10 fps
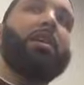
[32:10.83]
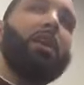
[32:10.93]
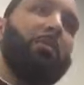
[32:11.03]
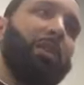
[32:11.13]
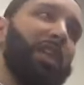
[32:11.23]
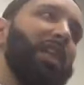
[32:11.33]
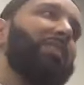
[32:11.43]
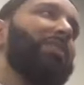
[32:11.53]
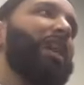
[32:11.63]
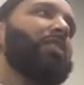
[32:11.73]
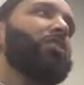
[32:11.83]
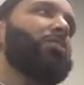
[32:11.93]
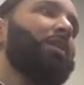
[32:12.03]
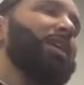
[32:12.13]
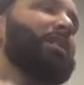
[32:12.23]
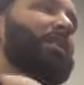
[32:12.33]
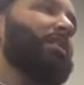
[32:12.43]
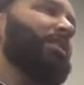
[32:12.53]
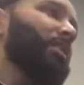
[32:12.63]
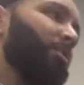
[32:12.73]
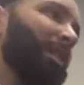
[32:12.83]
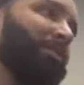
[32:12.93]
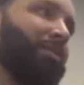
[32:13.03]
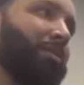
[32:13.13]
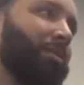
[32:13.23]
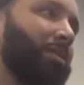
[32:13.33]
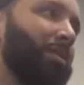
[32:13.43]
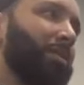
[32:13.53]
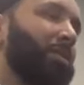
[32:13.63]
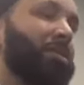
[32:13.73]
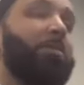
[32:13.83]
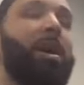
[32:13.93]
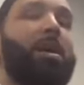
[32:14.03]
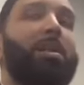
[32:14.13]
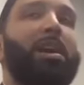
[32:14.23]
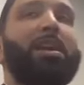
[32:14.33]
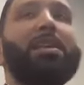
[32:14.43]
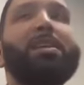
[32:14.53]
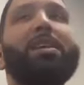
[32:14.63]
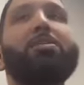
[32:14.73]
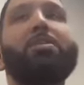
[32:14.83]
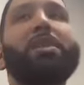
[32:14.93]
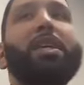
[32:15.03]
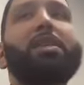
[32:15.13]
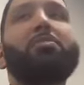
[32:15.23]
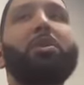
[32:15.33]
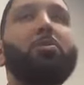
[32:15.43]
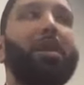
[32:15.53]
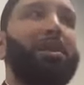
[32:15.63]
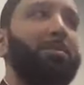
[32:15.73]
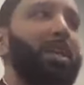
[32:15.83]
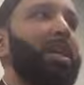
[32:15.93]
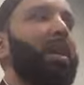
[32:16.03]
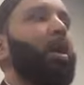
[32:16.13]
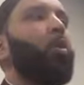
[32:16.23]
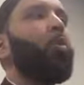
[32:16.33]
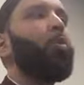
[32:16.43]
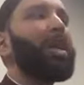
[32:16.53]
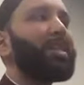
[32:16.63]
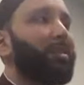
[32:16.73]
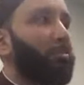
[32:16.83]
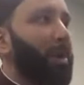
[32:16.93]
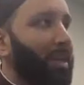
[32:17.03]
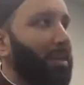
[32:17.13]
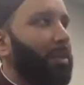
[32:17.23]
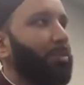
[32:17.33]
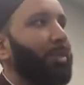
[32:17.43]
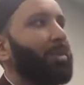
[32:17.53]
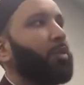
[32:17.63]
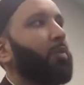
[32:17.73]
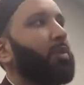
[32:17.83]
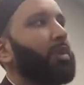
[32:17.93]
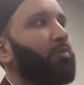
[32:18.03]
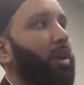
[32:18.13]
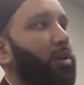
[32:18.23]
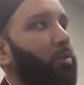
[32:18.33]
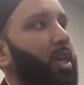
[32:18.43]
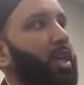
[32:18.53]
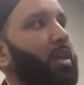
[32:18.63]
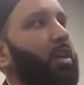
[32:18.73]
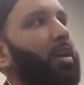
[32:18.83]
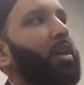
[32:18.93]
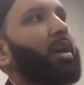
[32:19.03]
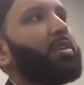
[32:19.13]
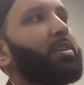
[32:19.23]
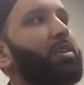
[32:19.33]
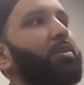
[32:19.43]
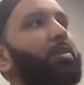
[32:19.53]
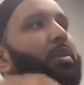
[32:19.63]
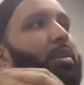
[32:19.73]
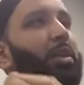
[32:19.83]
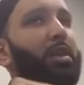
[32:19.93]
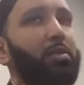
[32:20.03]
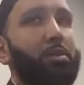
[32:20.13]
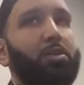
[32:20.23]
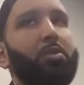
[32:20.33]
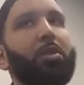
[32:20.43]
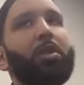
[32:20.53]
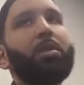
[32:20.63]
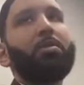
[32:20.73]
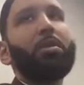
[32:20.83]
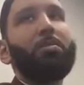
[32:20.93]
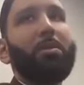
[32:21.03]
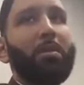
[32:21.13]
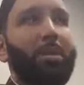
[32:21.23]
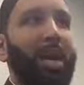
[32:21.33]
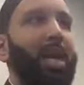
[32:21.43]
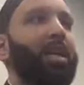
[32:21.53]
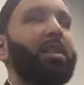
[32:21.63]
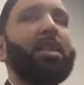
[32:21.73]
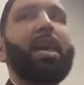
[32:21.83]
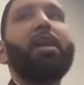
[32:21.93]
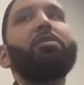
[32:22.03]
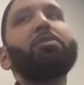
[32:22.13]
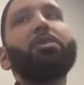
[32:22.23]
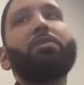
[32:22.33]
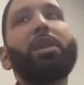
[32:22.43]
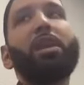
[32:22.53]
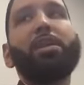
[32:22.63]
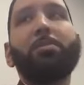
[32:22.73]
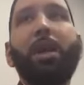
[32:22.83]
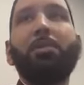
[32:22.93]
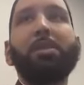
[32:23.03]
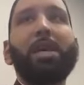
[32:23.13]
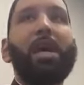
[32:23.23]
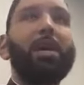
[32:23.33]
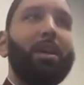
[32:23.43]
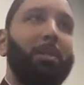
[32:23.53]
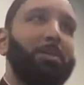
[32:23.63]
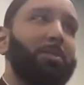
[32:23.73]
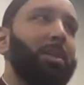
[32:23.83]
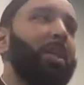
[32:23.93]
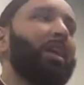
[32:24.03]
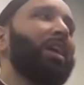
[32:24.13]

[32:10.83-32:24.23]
that would leave as you're placed into the grave. So subhanAllah, he's saying to his kids, when you bury me, wait, wait a little bit, don't leave right away until the Rusul, the, the, the Malaika, the angels of Allah subhanahu wa ta'ala come to me.